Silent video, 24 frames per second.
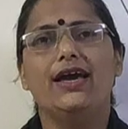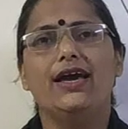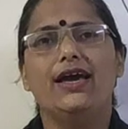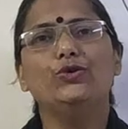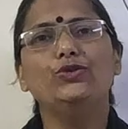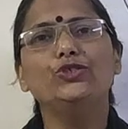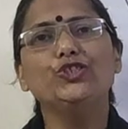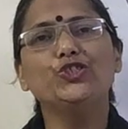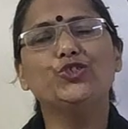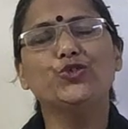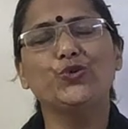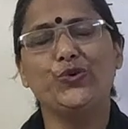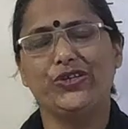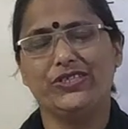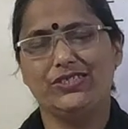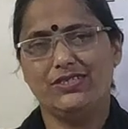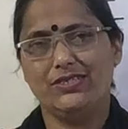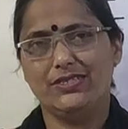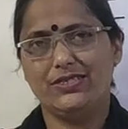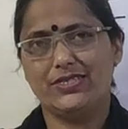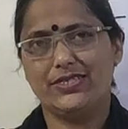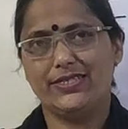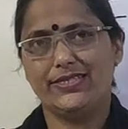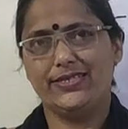Hello
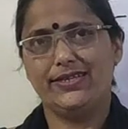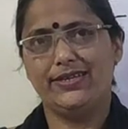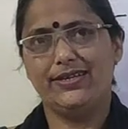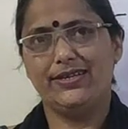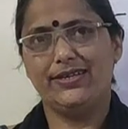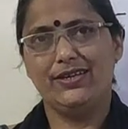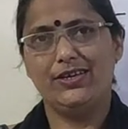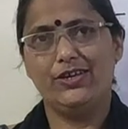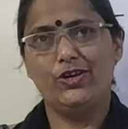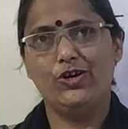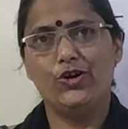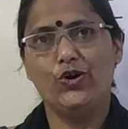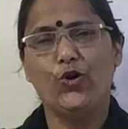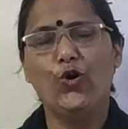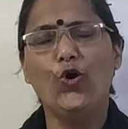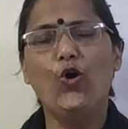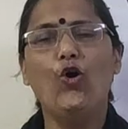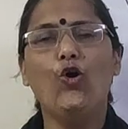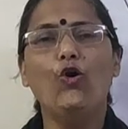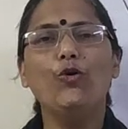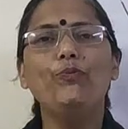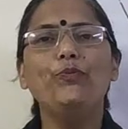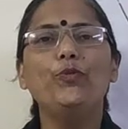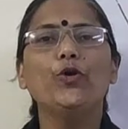students,
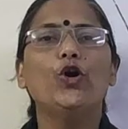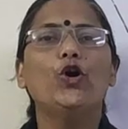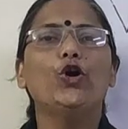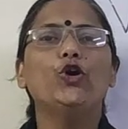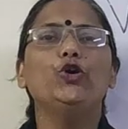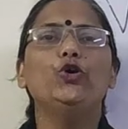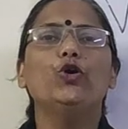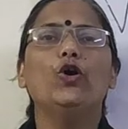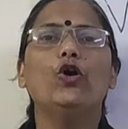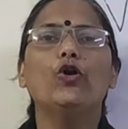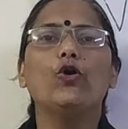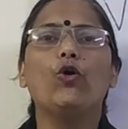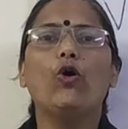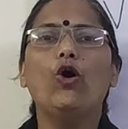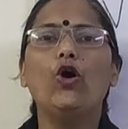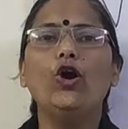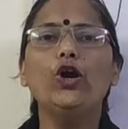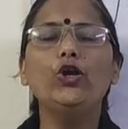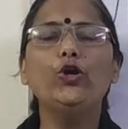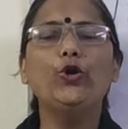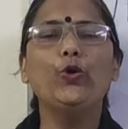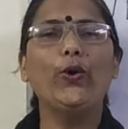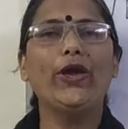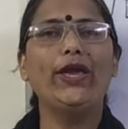hope you are
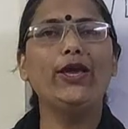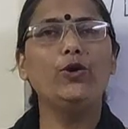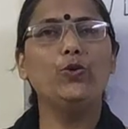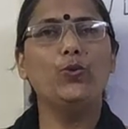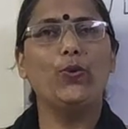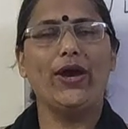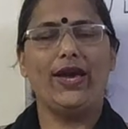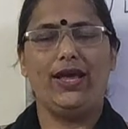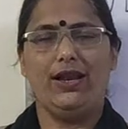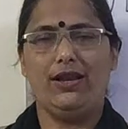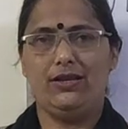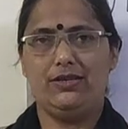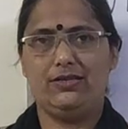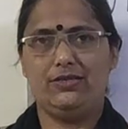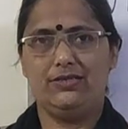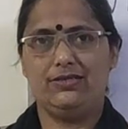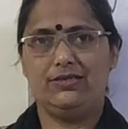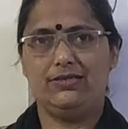all doing well.